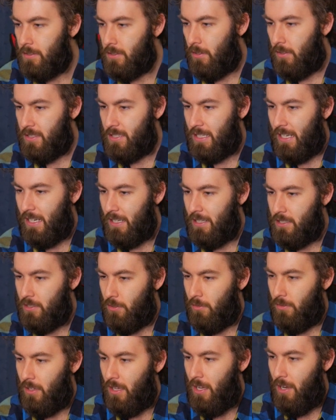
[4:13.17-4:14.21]
So it's getting
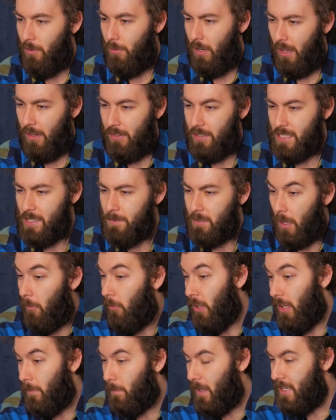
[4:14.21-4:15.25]
into, it seems like
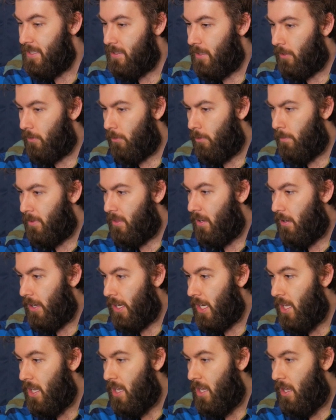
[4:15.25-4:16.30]
really basic group
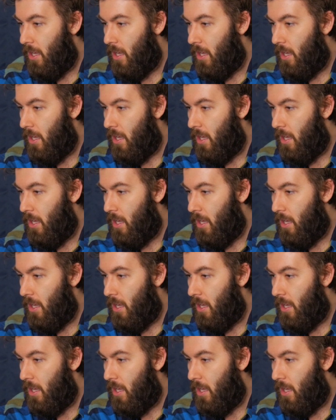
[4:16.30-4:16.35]
theory.